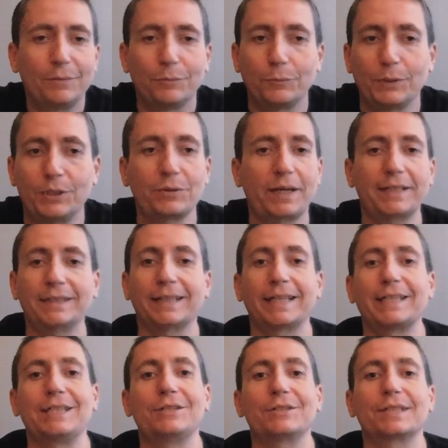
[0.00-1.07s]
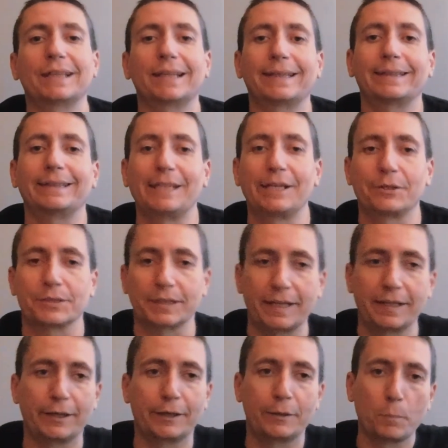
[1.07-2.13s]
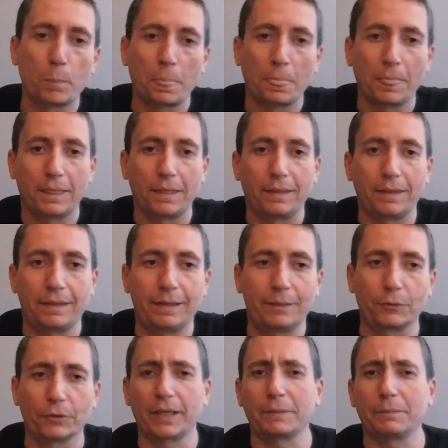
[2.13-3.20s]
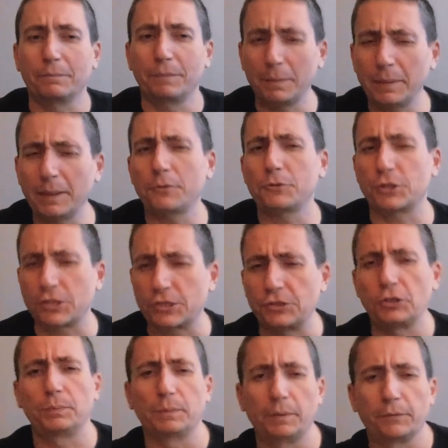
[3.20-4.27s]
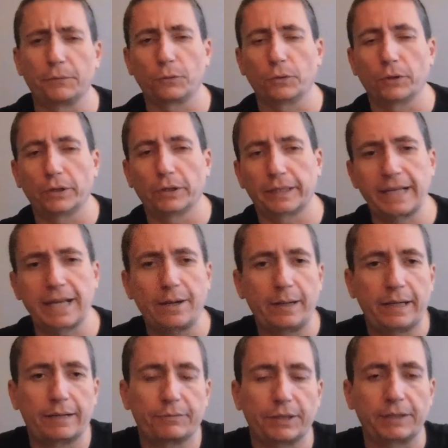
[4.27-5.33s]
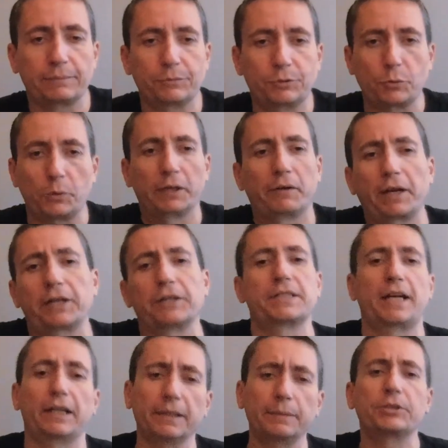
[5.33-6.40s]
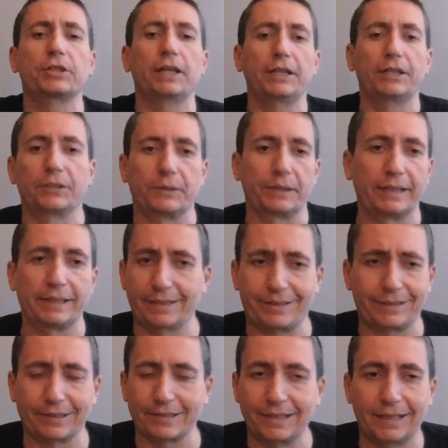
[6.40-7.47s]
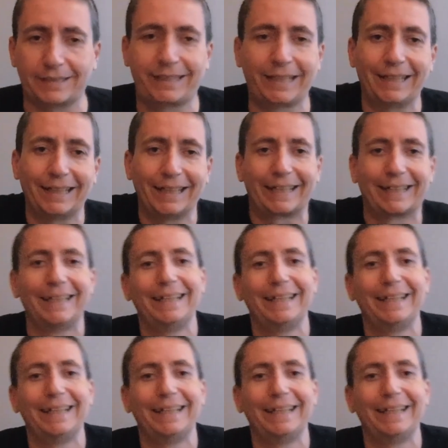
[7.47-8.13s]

We tried to like use it like years later. And we're like, maybe I was just stupid before. Like now I have like 20 records out. Let me try to do it. And it still sucked. Like,